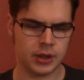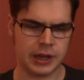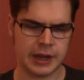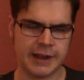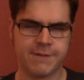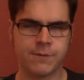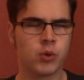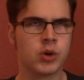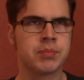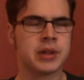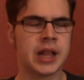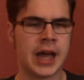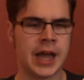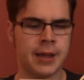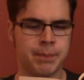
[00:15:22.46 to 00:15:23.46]
For
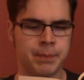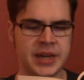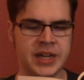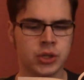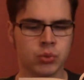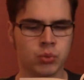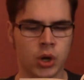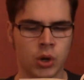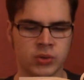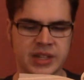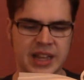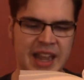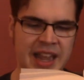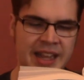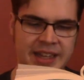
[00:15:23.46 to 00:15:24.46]
reply, Peter rose
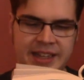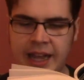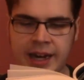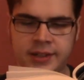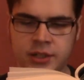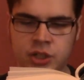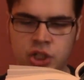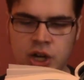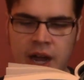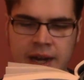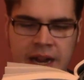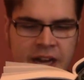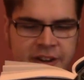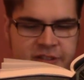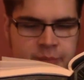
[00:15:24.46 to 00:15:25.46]
and kicked John
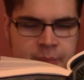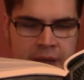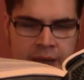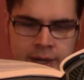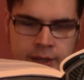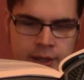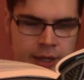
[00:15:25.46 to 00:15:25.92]
out of bed,